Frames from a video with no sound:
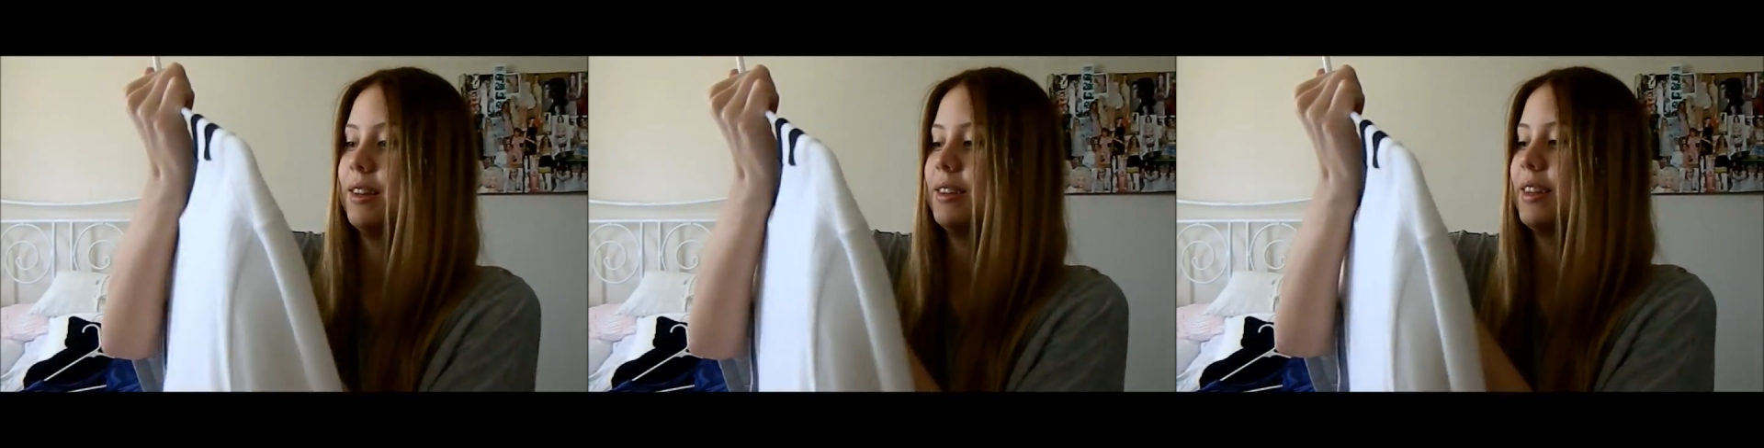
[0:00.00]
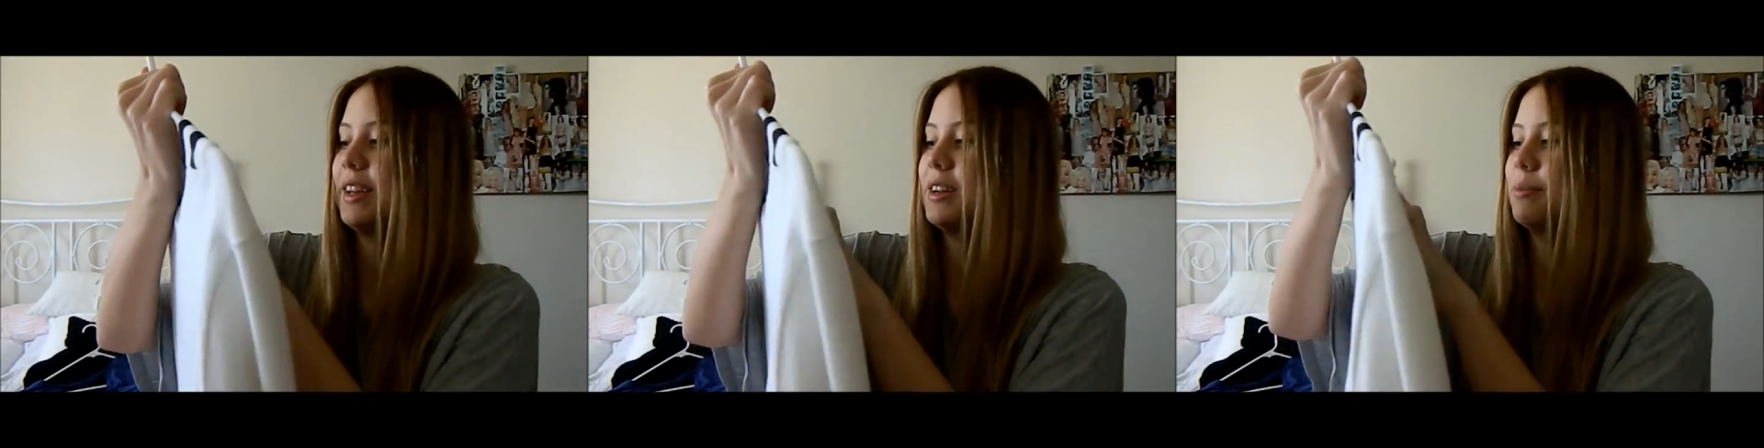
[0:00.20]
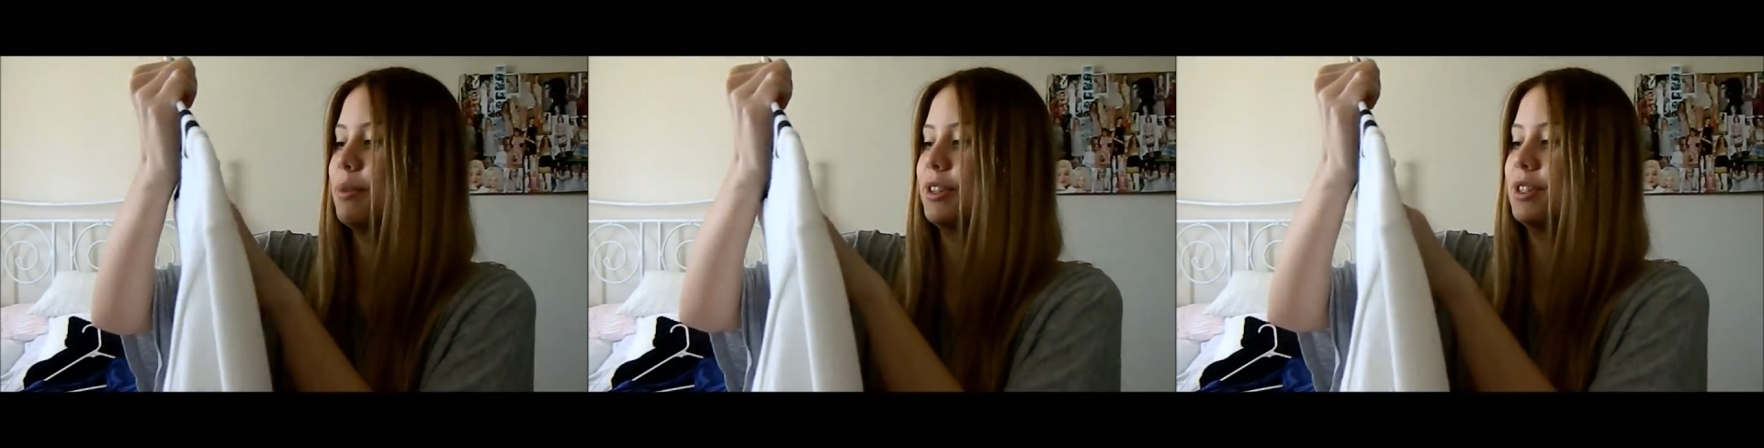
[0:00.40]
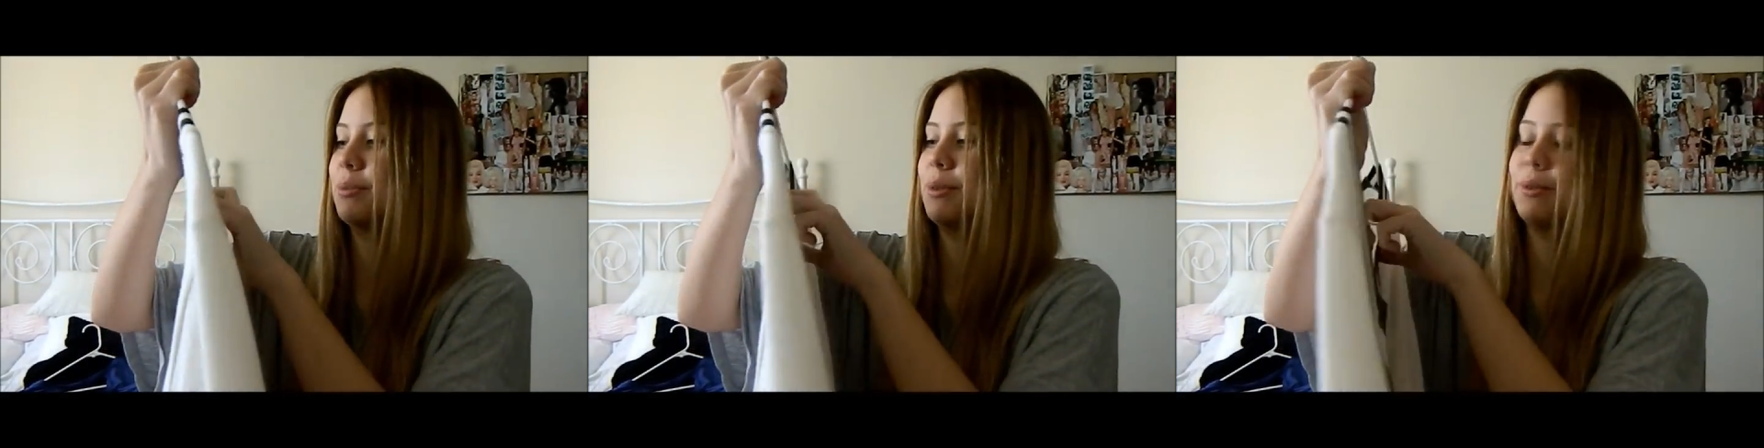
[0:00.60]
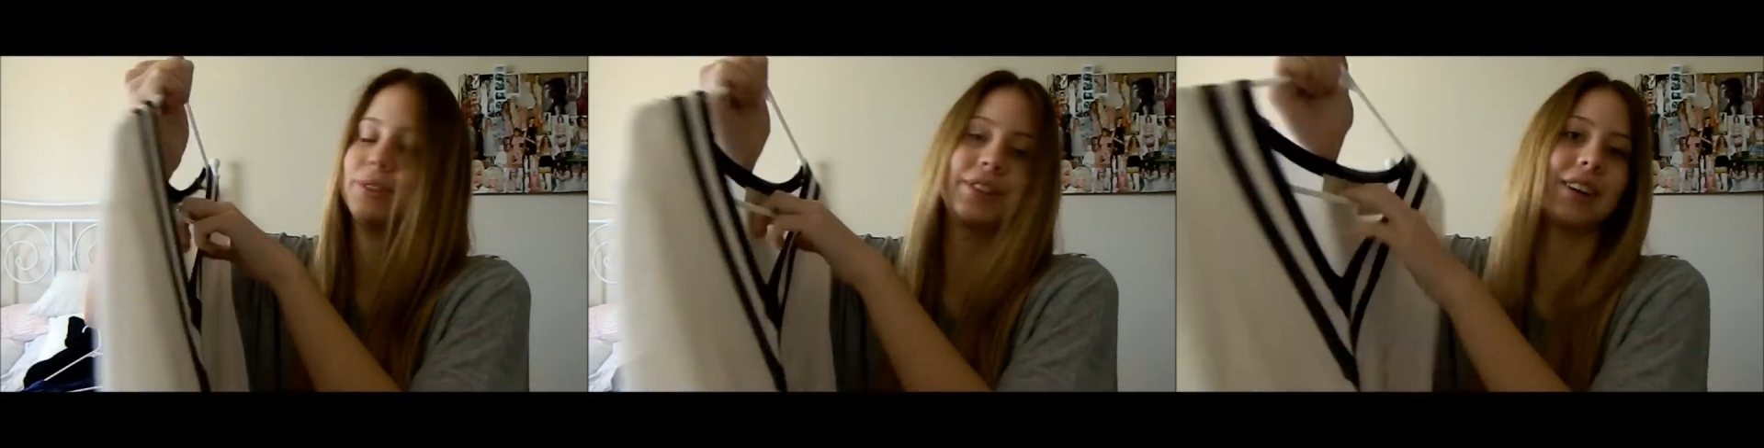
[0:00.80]
Dana
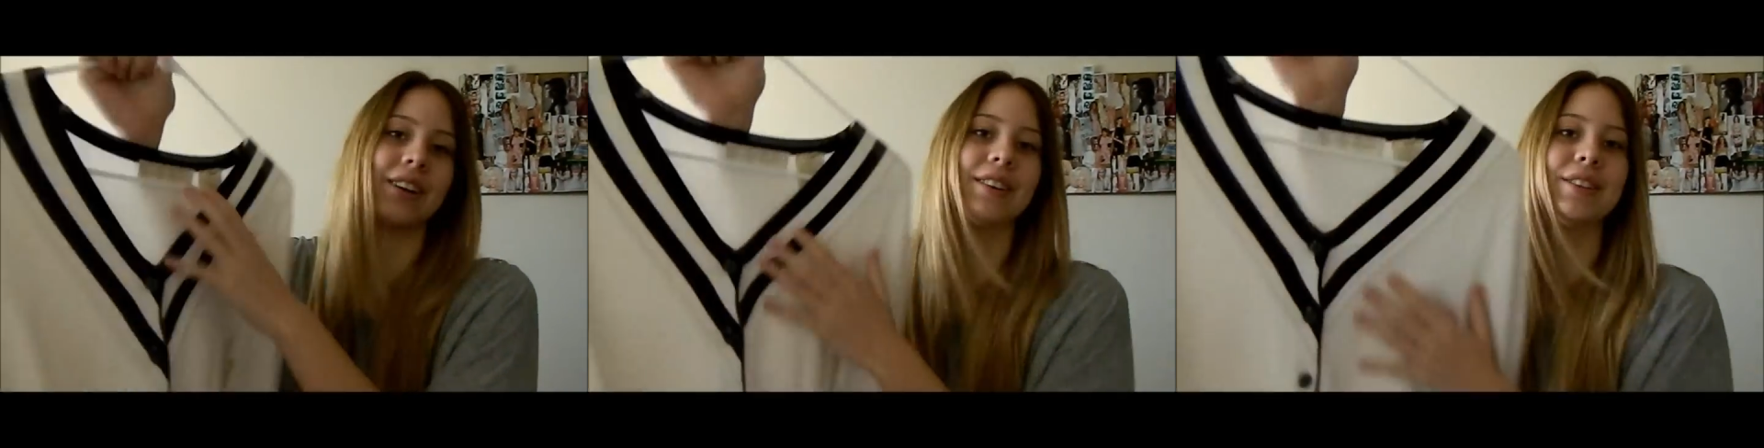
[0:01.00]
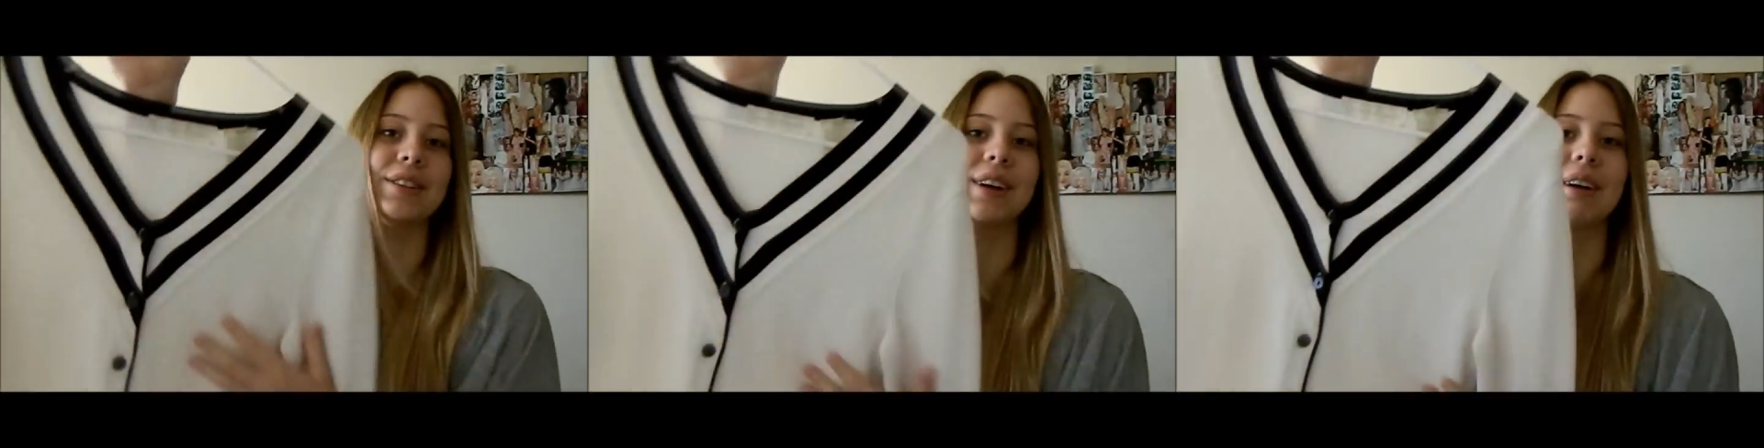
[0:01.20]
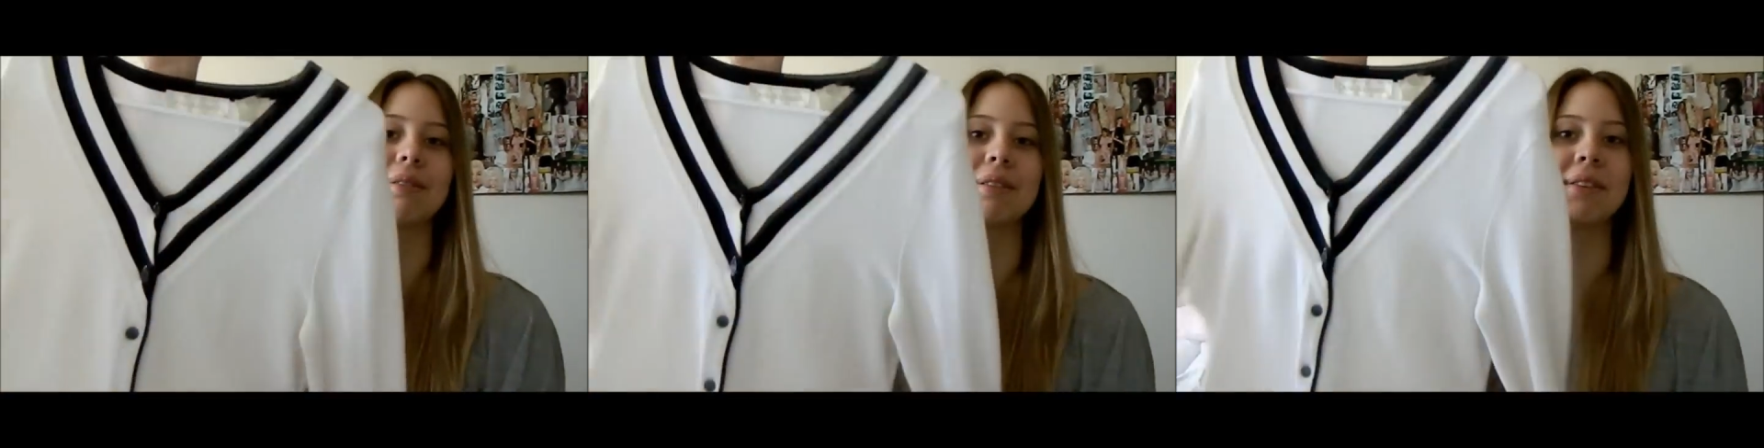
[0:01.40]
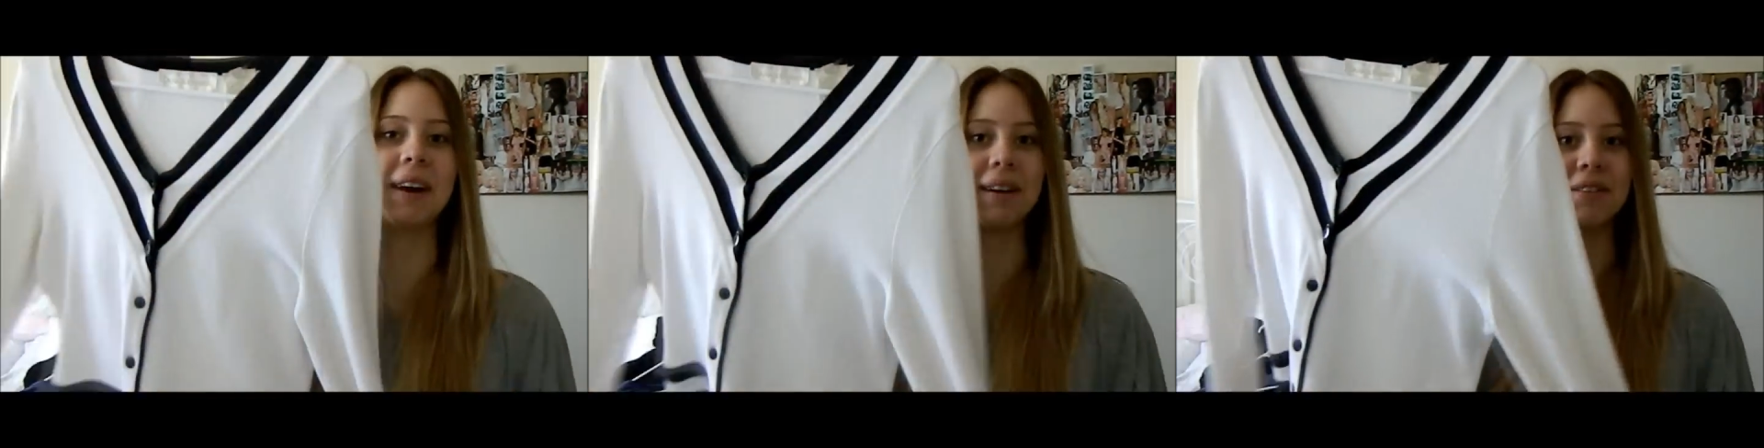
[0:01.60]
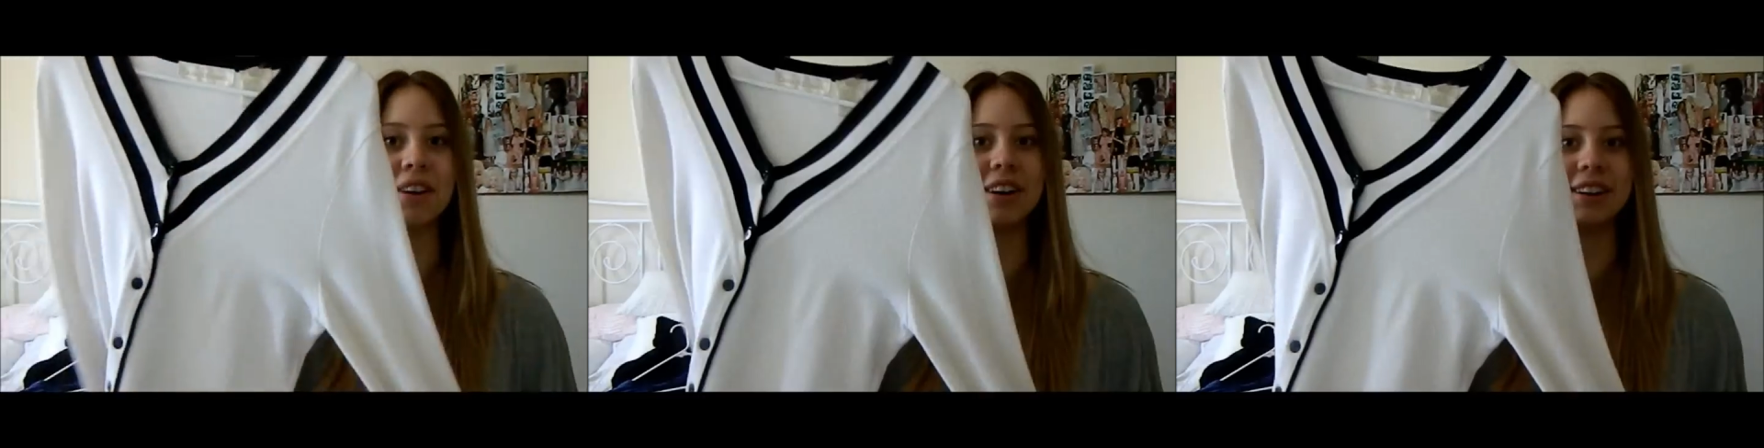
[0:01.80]
Buchman, which I also got for
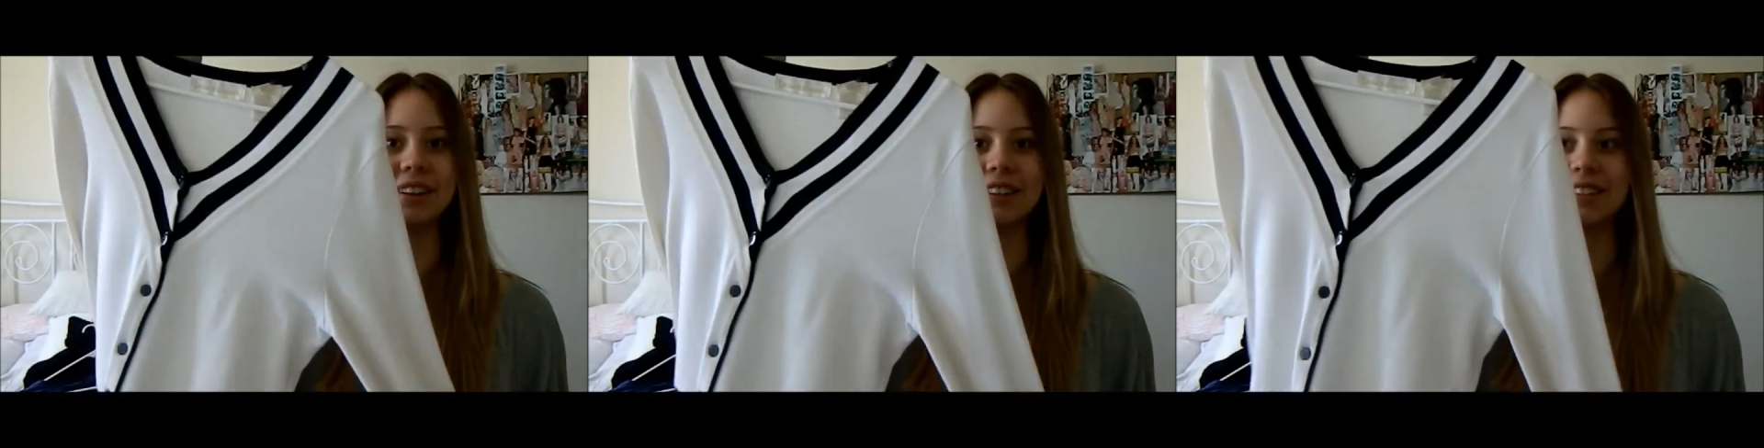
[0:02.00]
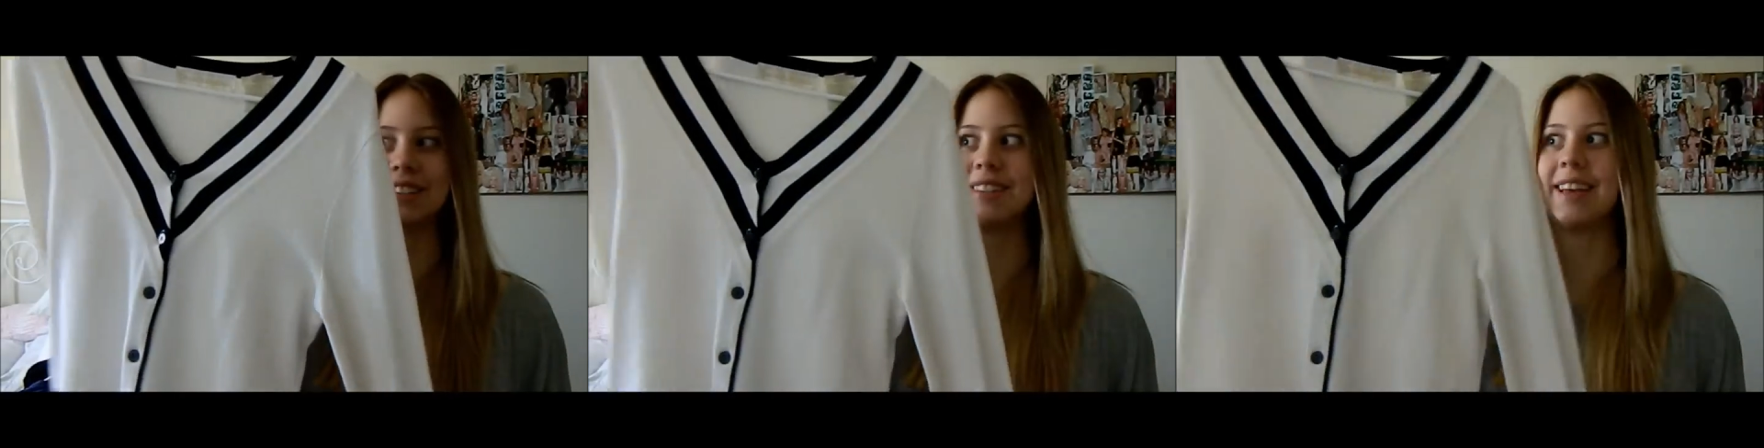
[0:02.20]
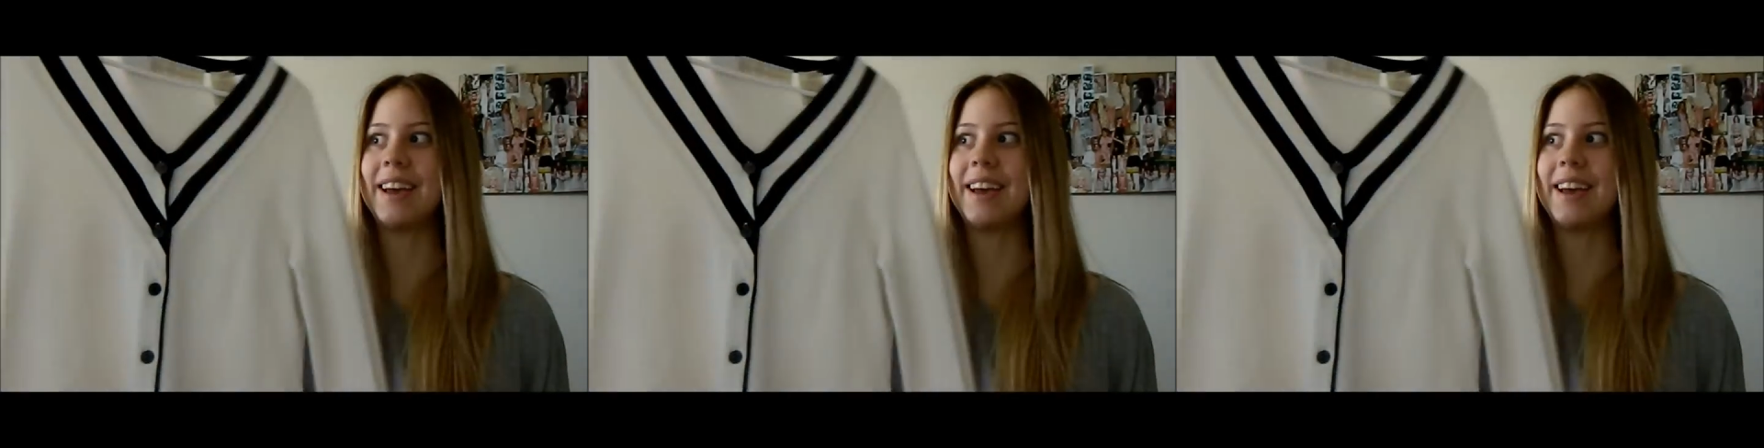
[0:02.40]
$5.